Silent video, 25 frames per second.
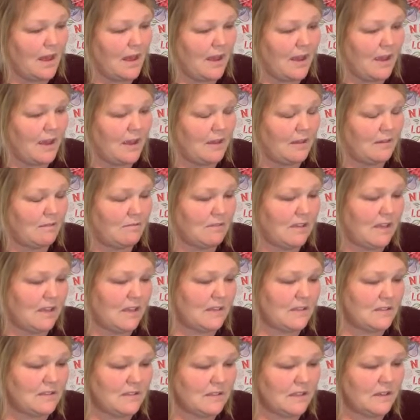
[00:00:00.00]
I
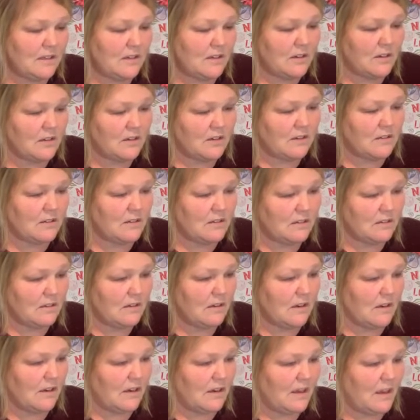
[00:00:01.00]
eat dinner,
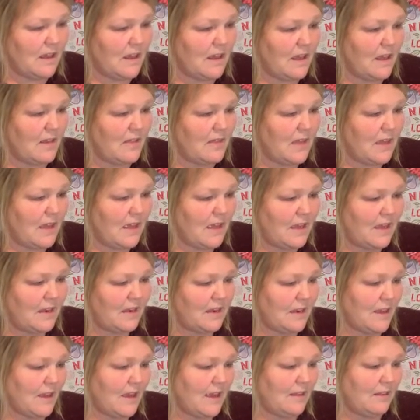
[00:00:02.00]
and then